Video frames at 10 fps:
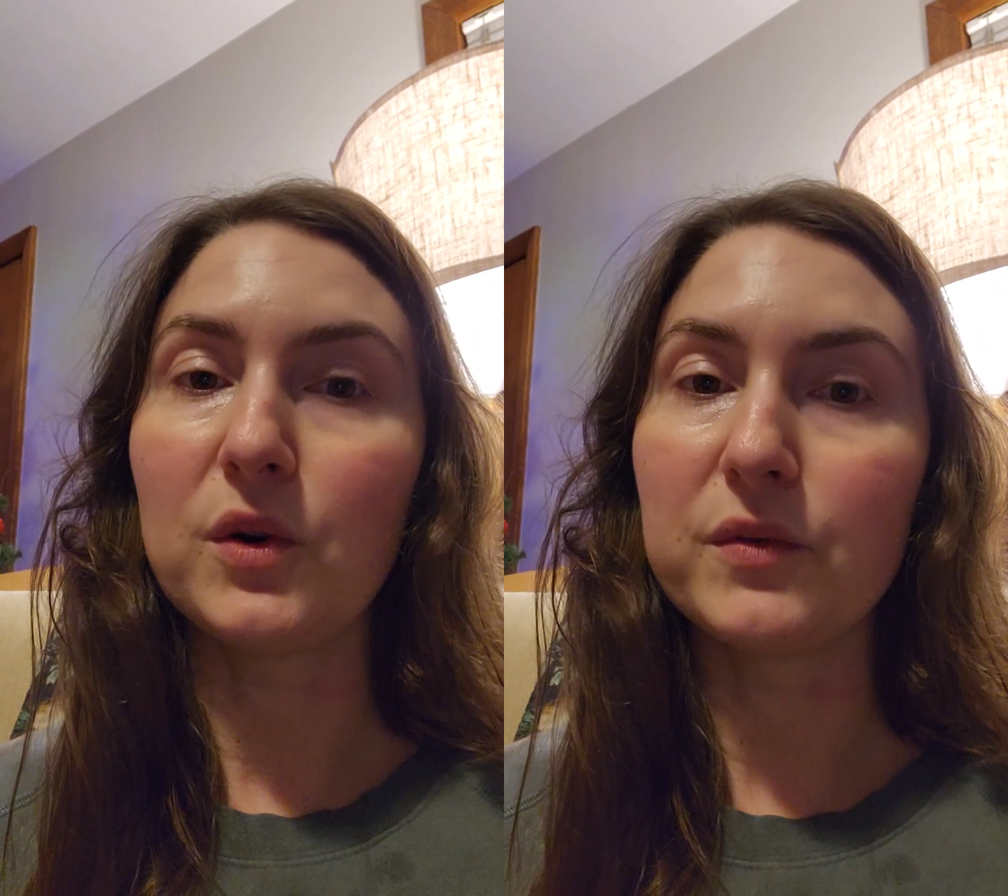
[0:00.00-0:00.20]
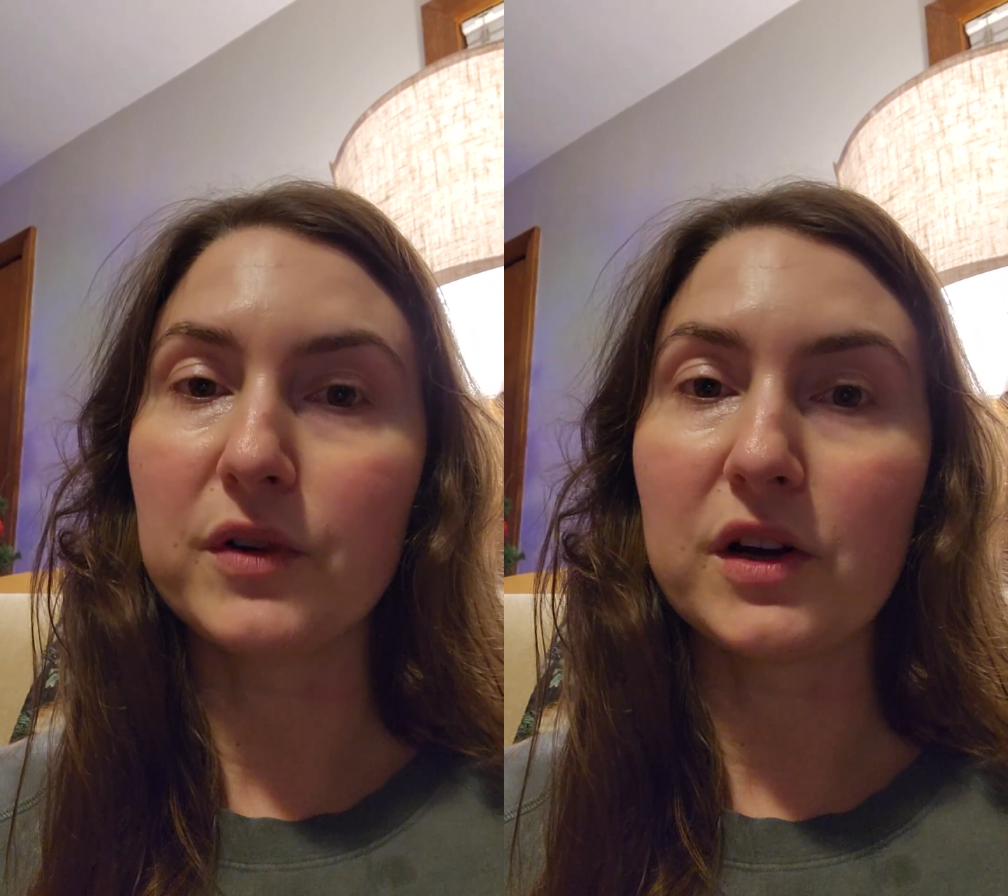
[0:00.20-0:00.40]

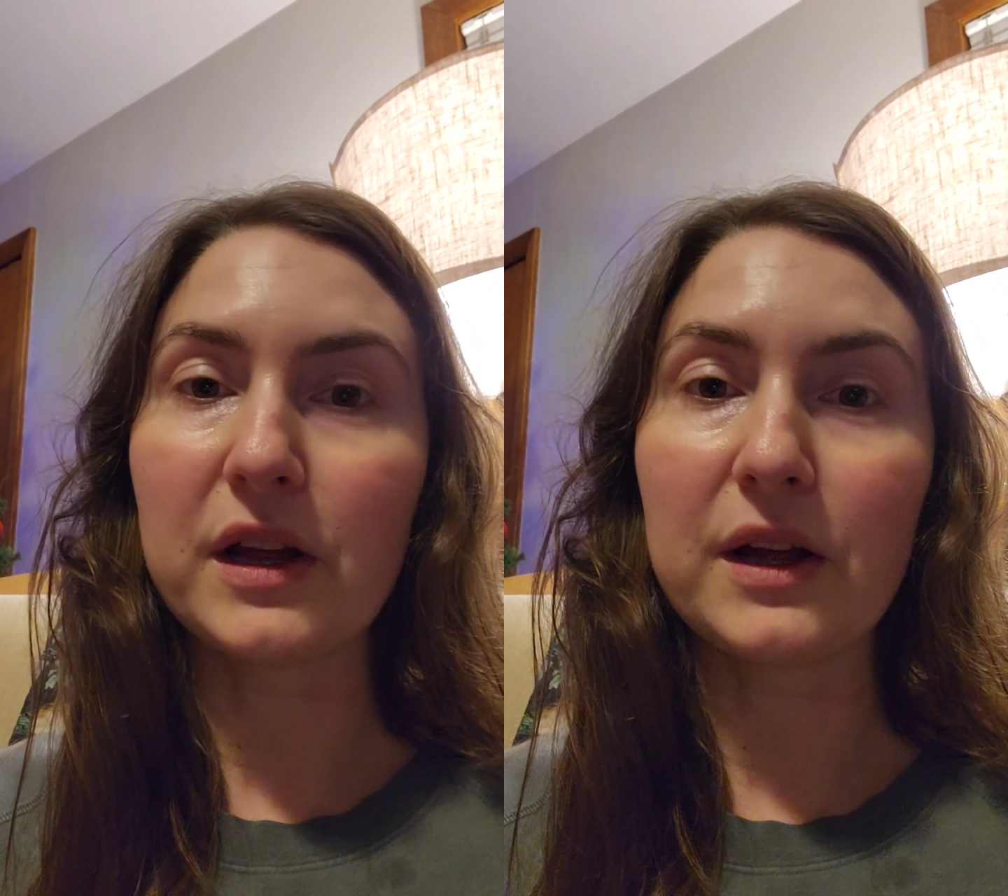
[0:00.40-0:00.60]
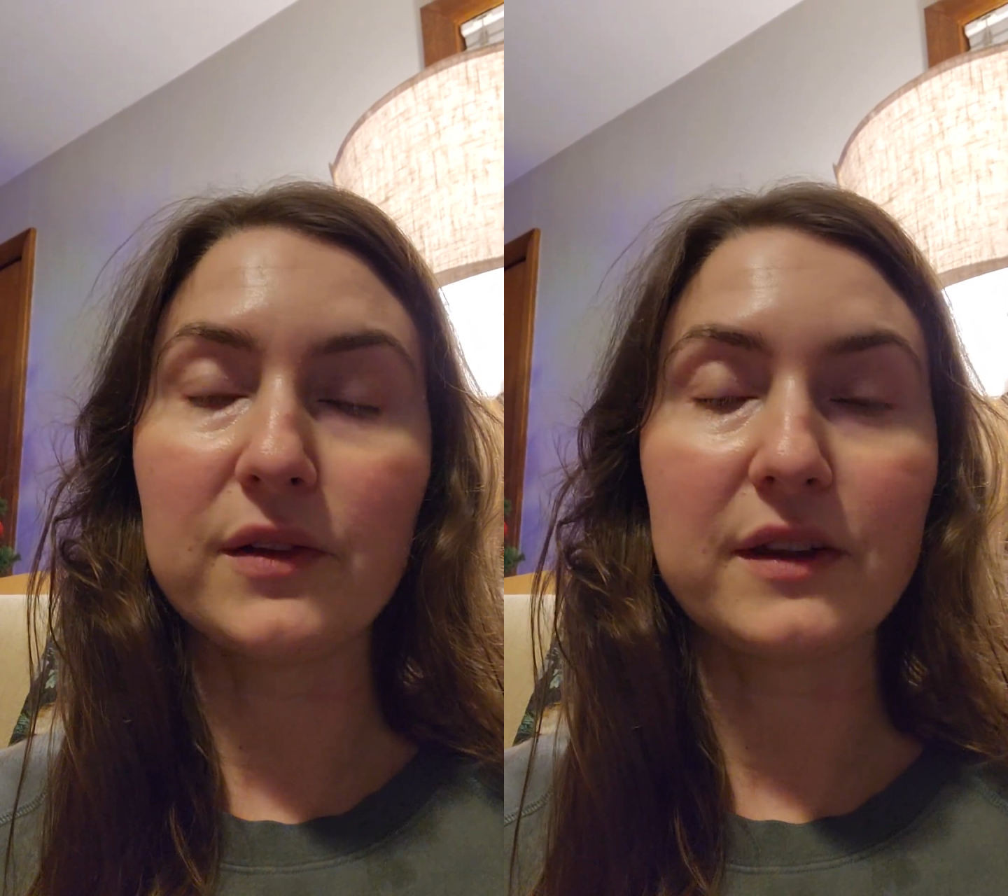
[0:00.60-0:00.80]
overall
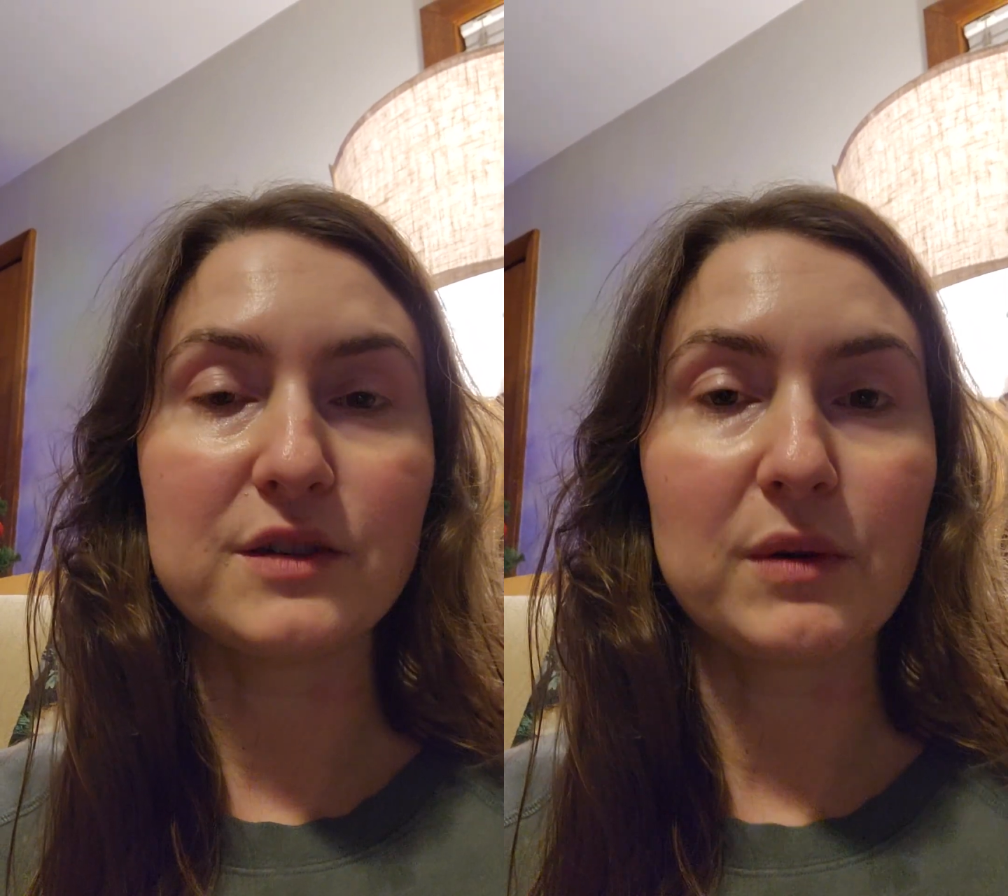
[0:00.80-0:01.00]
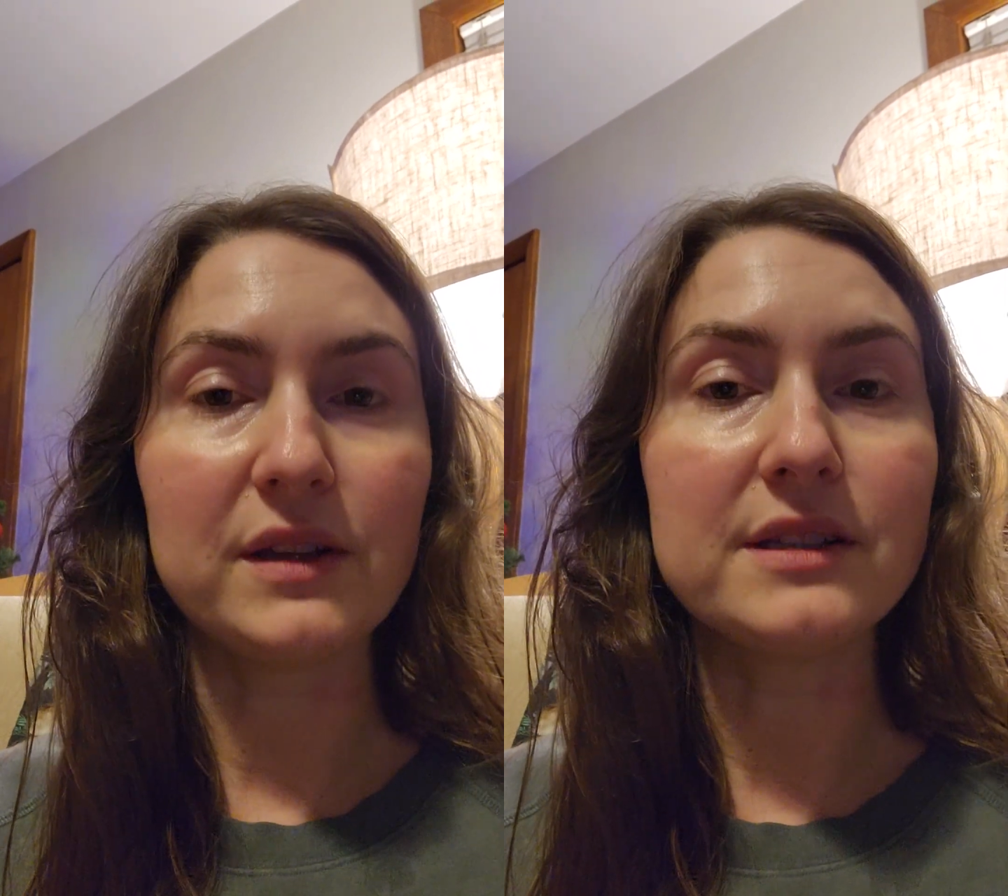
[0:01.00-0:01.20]
health
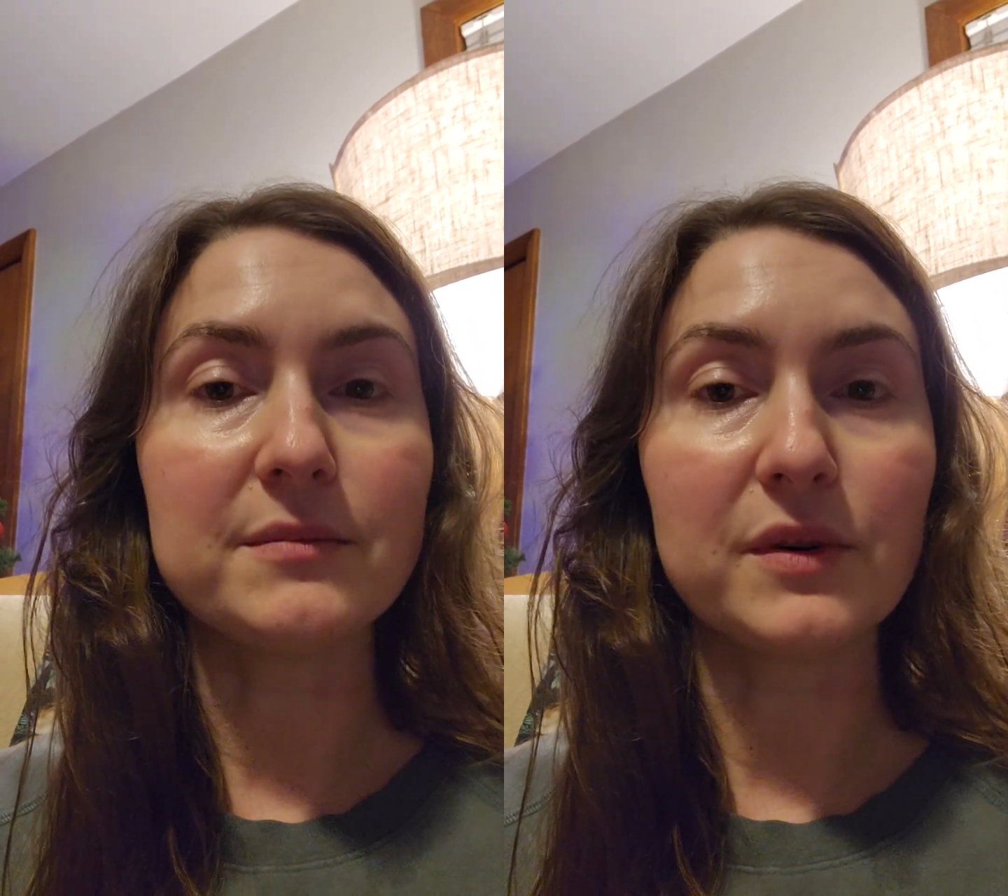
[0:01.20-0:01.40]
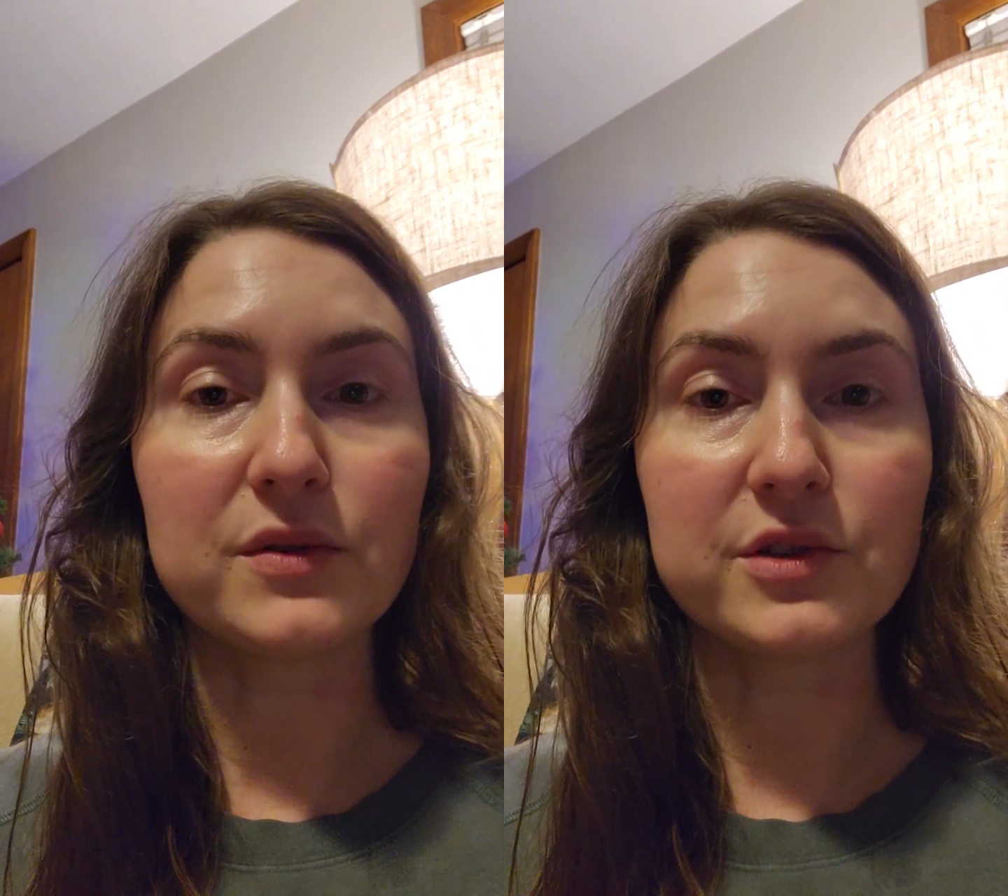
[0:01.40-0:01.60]
as well as
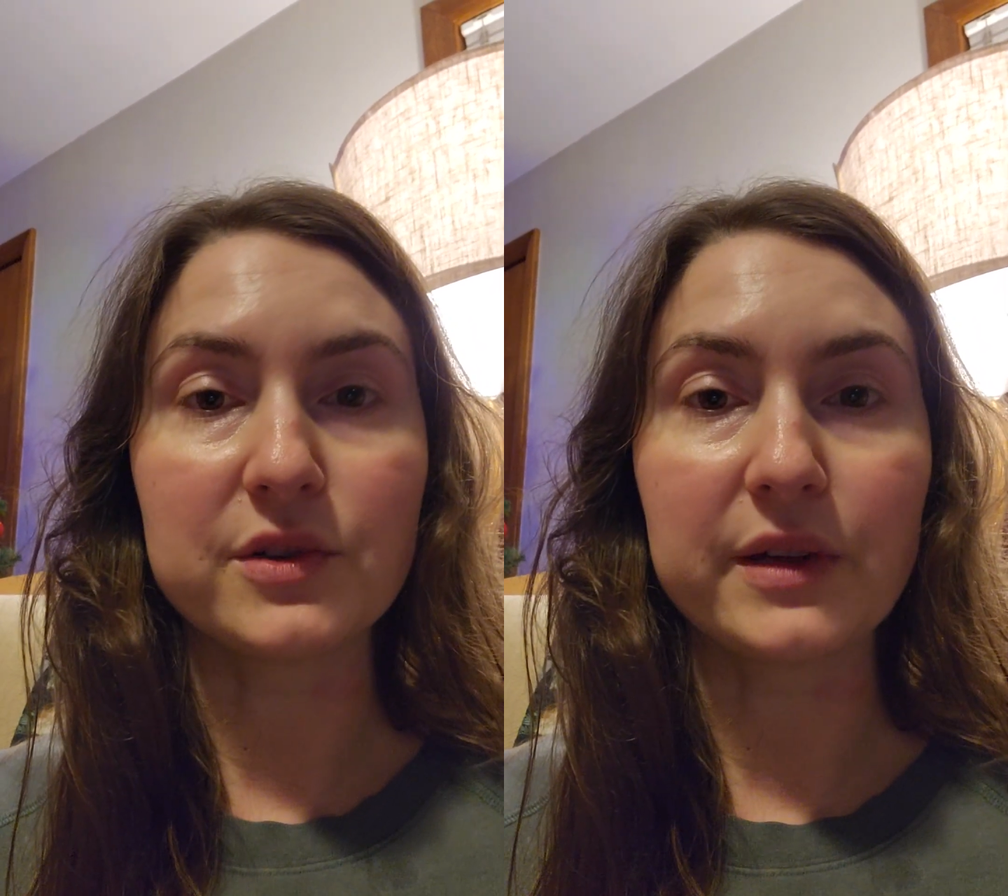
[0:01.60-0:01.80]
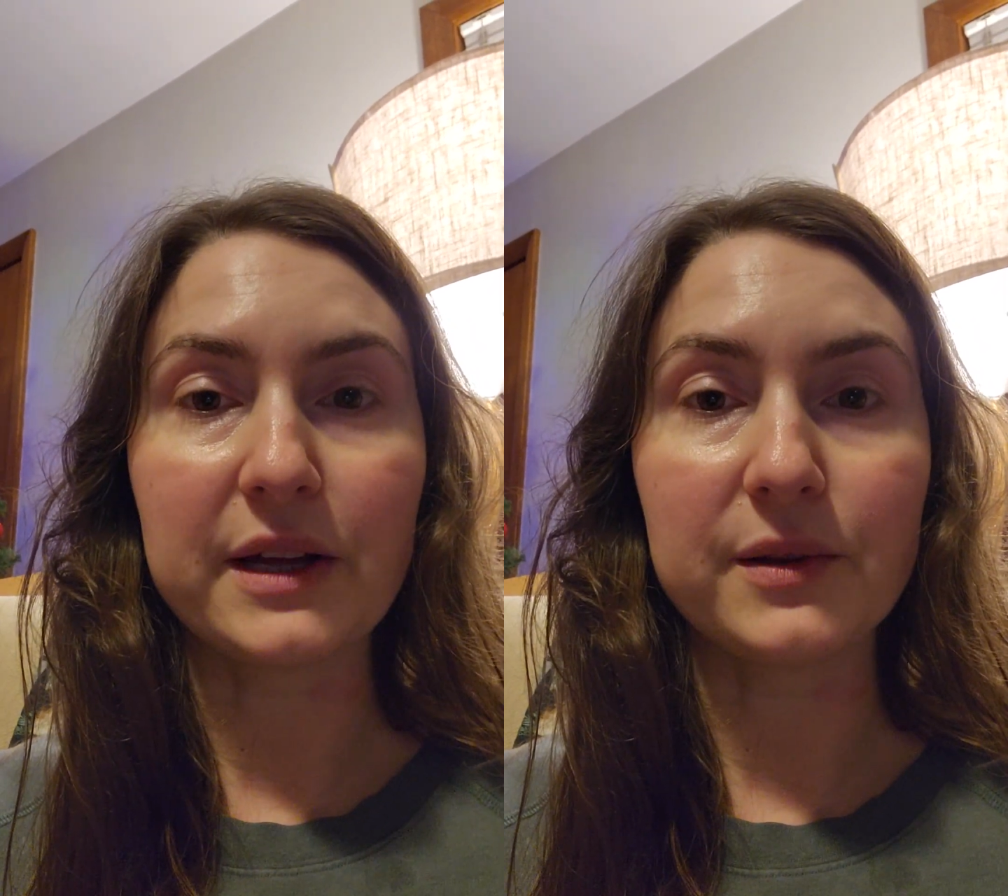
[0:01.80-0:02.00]

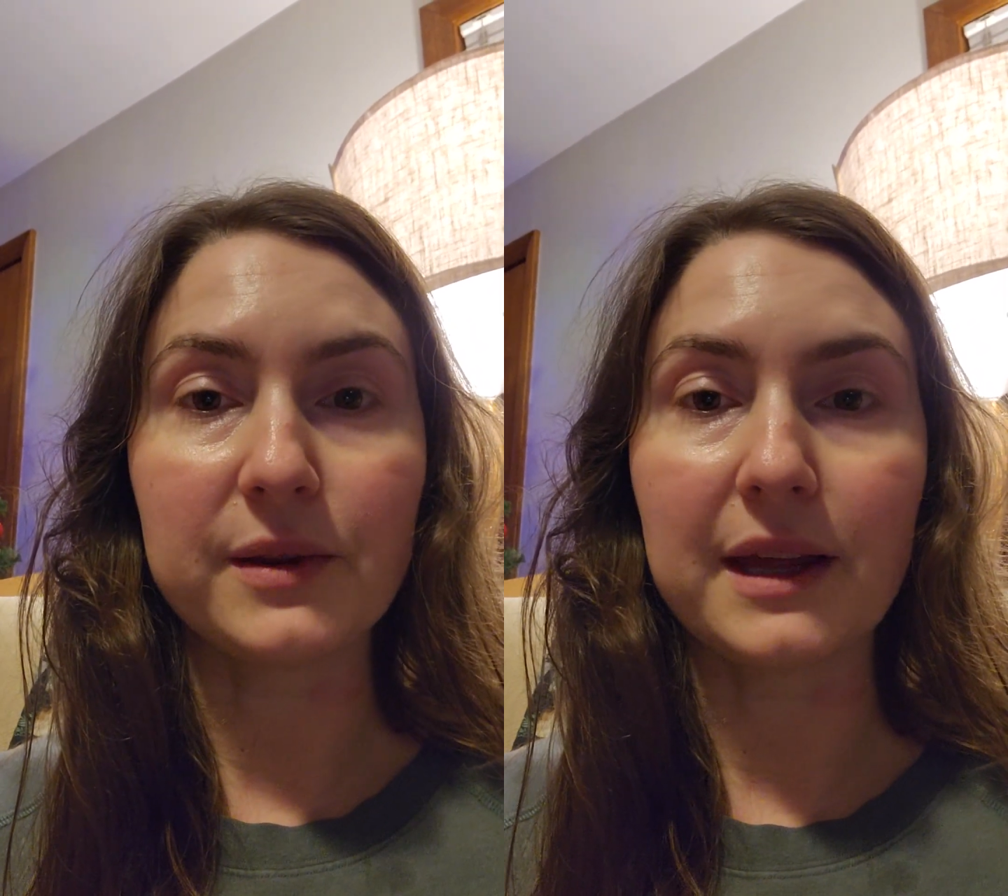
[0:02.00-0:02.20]
emotional health,